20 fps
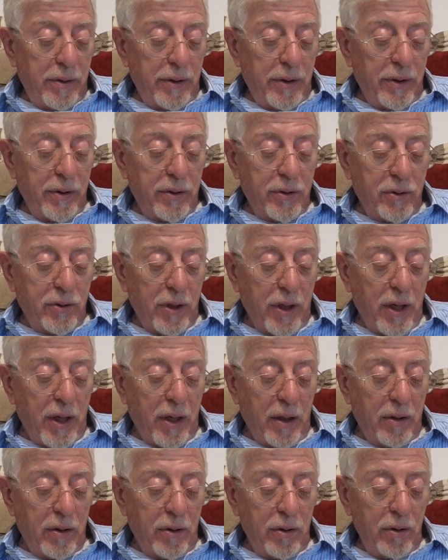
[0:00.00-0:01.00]

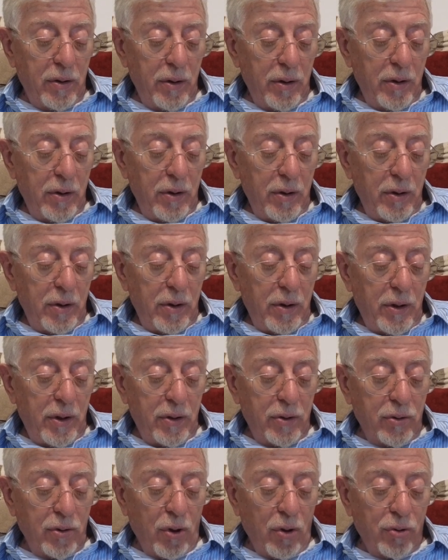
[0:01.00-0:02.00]
Instead,
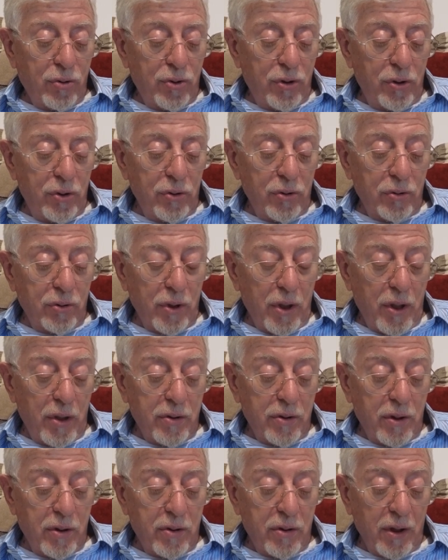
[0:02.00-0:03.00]
he saw Jesus
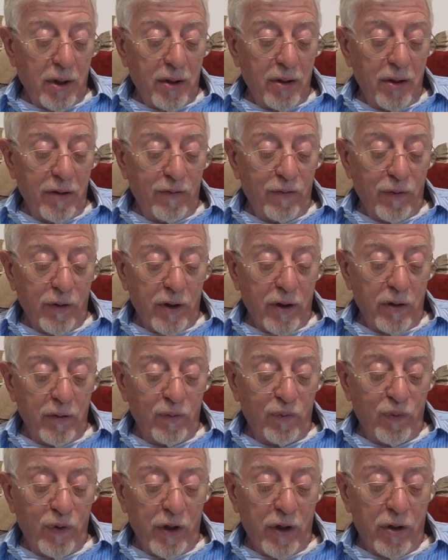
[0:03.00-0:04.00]
as a
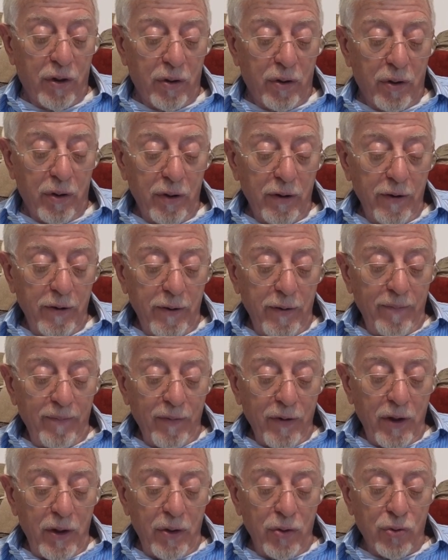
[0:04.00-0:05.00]
significant figure
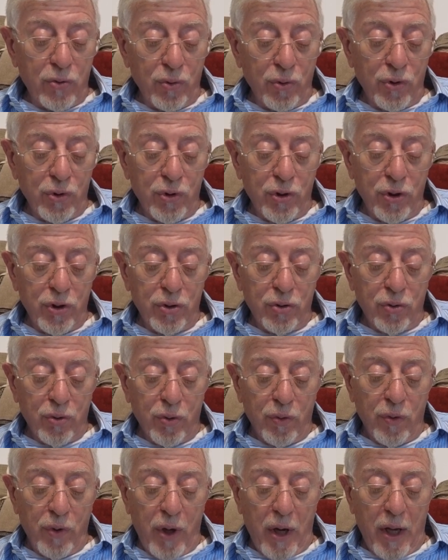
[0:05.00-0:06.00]
in Jewish
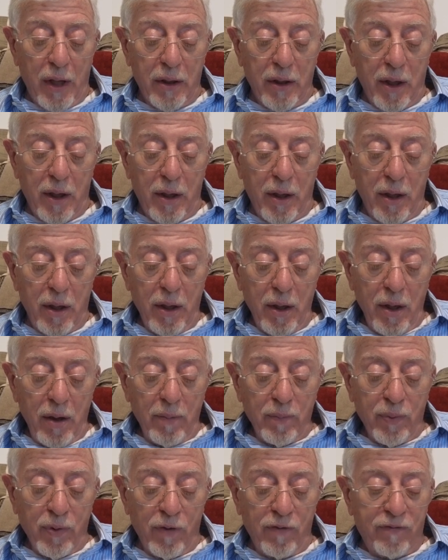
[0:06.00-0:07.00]
history. He had
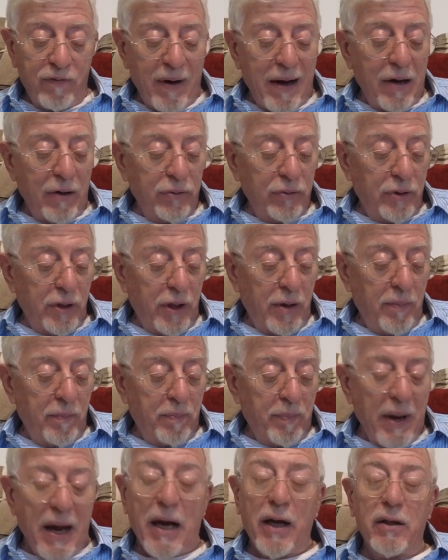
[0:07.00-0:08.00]
profound
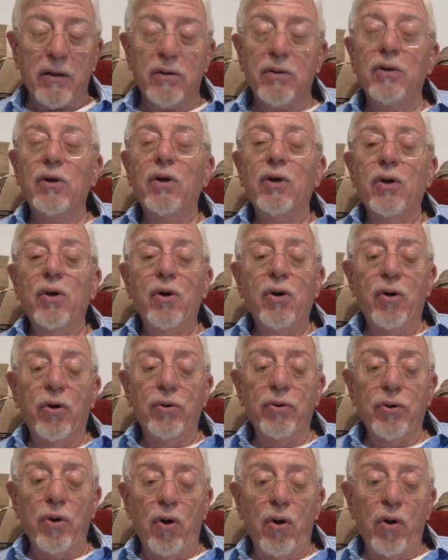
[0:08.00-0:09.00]
impact
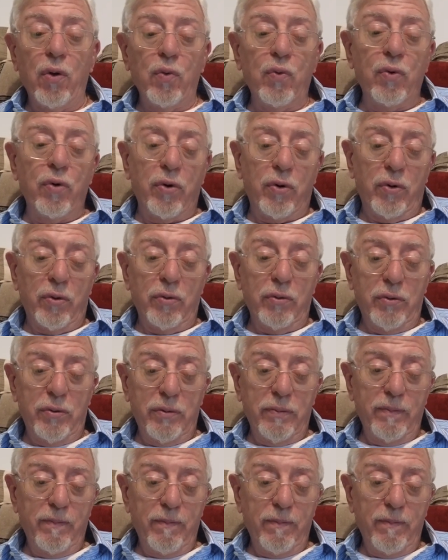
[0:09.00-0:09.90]
on the whole world.